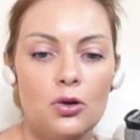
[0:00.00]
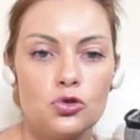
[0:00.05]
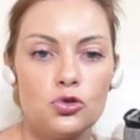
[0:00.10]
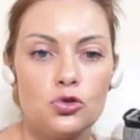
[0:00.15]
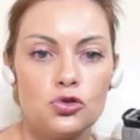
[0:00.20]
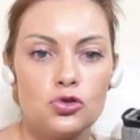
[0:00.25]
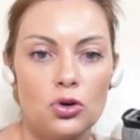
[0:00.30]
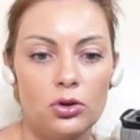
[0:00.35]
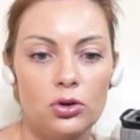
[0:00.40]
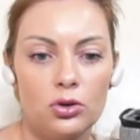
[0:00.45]
I'll
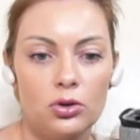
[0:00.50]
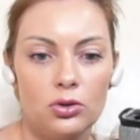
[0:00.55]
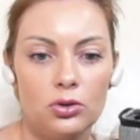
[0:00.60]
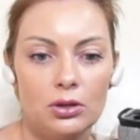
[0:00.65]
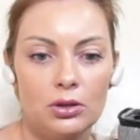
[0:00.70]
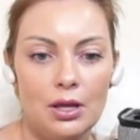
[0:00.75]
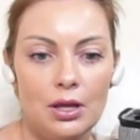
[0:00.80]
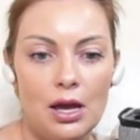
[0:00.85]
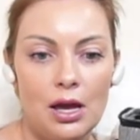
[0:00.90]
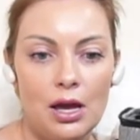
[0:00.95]
show you
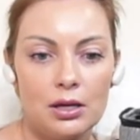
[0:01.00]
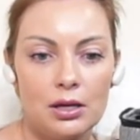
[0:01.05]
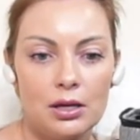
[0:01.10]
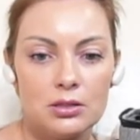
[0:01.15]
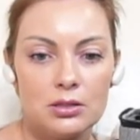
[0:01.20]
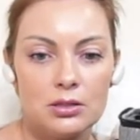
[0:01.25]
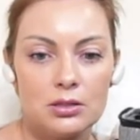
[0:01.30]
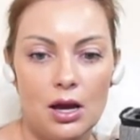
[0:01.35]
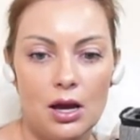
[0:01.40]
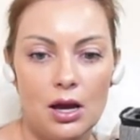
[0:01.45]

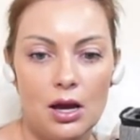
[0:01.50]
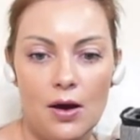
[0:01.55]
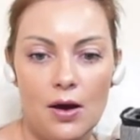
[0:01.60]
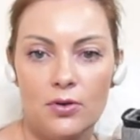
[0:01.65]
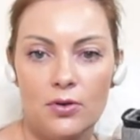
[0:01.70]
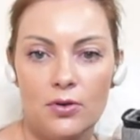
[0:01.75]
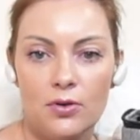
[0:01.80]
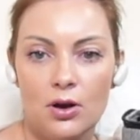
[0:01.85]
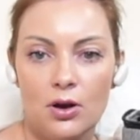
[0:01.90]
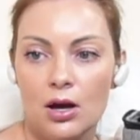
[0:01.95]
next uh,
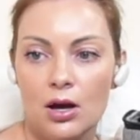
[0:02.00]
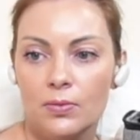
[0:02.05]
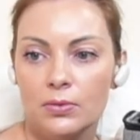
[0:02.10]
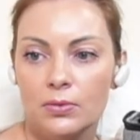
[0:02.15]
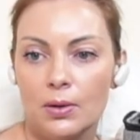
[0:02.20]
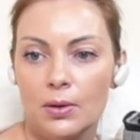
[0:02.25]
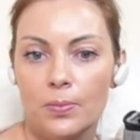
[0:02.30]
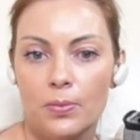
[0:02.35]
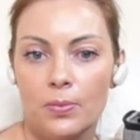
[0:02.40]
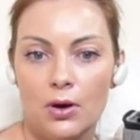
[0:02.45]

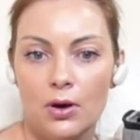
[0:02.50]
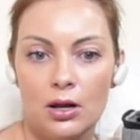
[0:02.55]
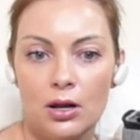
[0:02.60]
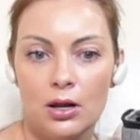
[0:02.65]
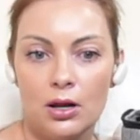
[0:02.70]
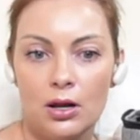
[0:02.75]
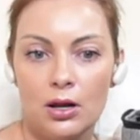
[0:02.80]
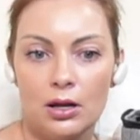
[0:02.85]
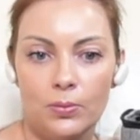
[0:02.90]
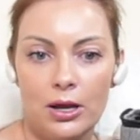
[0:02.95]
from the
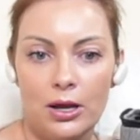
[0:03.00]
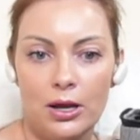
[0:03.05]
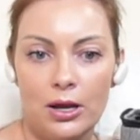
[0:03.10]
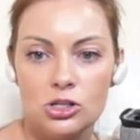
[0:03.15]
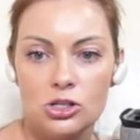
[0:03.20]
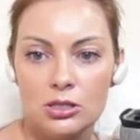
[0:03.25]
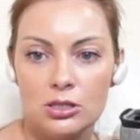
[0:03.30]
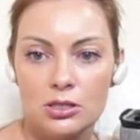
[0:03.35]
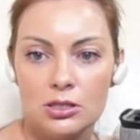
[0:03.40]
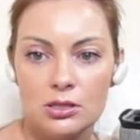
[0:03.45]
product
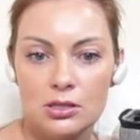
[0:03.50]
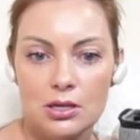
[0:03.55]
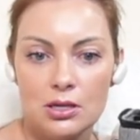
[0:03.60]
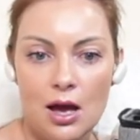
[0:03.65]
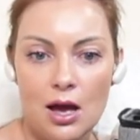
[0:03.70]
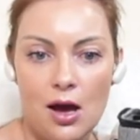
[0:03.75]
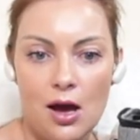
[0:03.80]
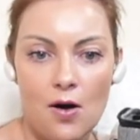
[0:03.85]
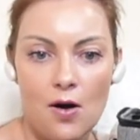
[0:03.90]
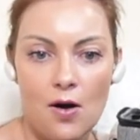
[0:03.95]
page
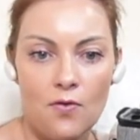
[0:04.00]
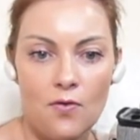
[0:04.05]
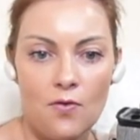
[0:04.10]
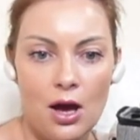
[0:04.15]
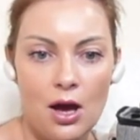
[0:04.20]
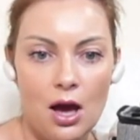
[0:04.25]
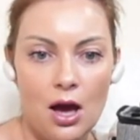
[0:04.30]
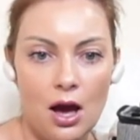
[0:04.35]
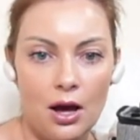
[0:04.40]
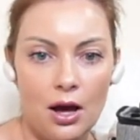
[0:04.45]
itself.
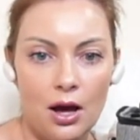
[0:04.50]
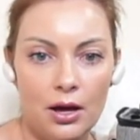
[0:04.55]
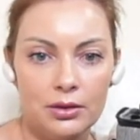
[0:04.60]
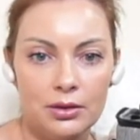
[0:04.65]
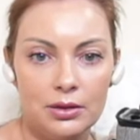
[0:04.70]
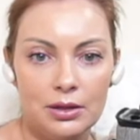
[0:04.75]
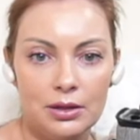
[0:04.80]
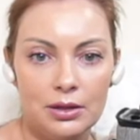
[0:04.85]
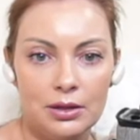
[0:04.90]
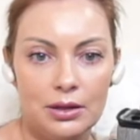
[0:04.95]

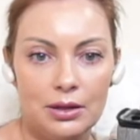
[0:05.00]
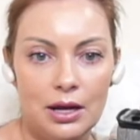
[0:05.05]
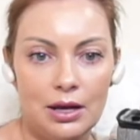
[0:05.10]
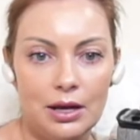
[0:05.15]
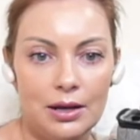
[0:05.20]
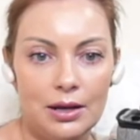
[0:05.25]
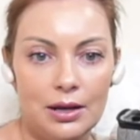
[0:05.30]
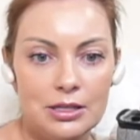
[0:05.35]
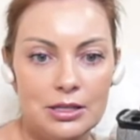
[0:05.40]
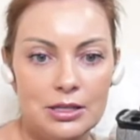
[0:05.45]
Under the
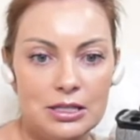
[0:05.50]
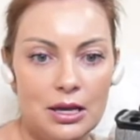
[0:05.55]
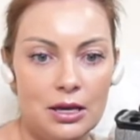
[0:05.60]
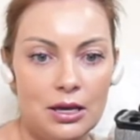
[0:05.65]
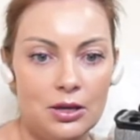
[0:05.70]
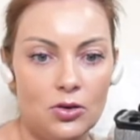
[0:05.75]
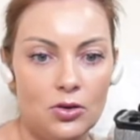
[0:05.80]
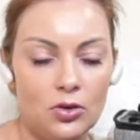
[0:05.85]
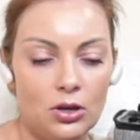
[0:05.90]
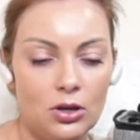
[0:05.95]

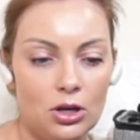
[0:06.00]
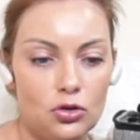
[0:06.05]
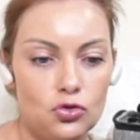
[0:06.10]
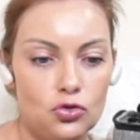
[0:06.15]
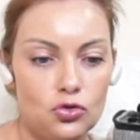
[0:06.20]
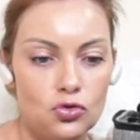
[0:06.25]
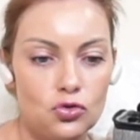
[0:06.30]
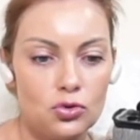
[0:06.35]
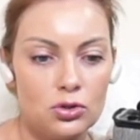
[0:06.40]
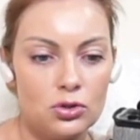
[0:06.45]
listing, you
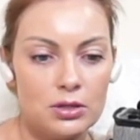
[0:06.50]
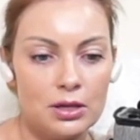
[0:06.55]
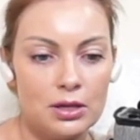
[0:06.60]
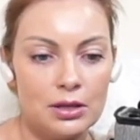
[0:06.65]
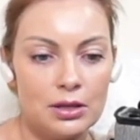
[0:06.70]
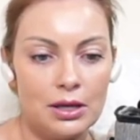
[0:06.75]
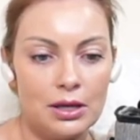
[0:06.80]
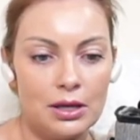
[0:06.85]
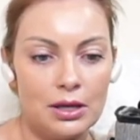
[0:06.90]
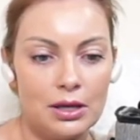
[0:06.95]
can choose
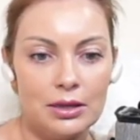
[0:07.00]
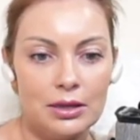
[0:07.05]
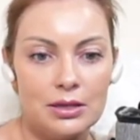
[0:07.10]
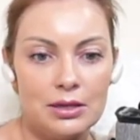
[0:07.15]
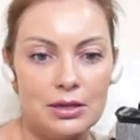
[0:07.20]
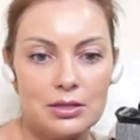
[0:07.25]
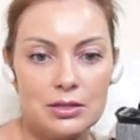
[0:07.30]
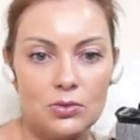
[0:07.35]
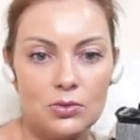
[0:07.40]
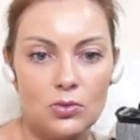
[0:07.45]
and get
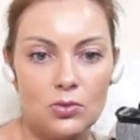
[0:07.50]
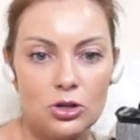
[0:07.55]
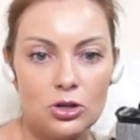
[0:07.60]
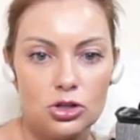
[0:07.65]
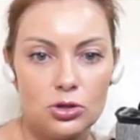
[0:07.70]
this